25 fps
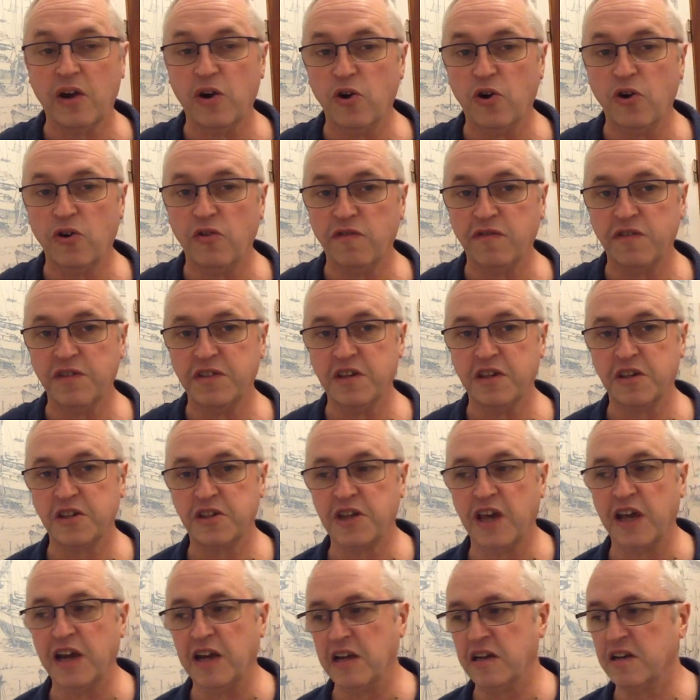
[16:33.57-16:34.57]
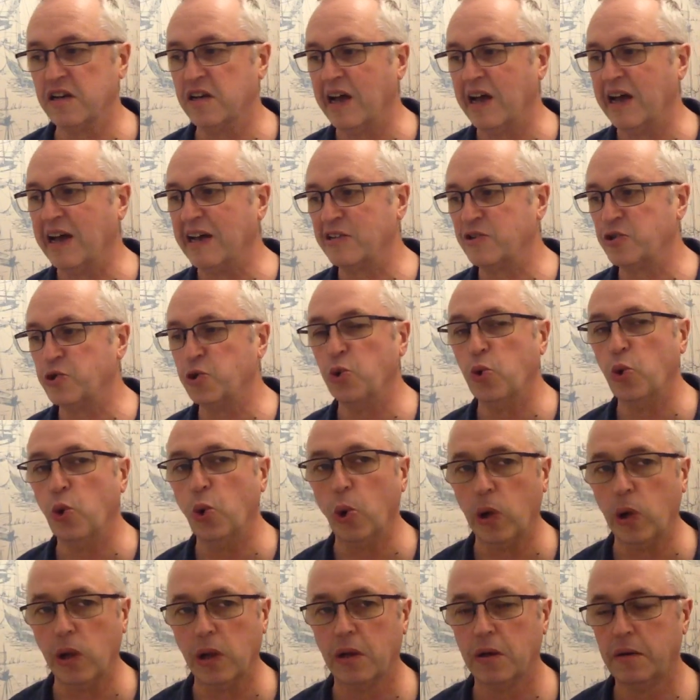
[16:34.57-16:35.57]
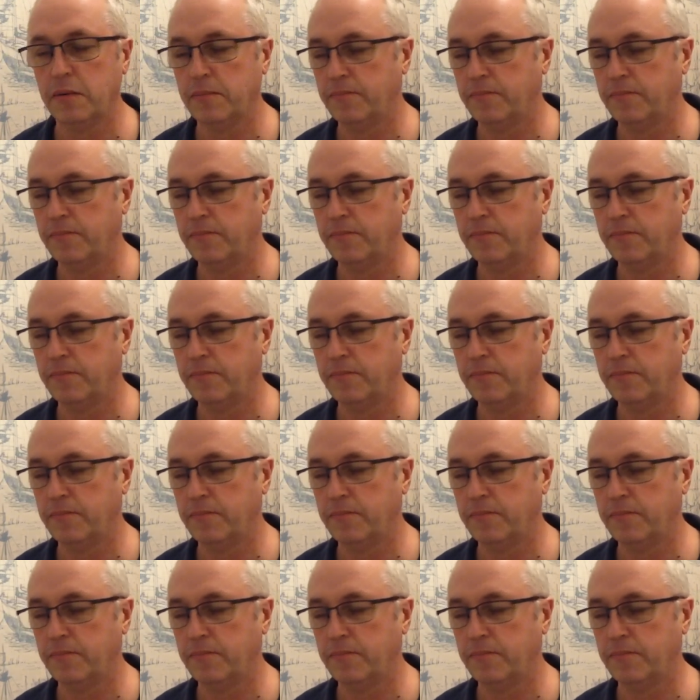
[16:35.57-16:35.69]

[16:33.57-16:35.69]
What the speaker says: of the scent at all.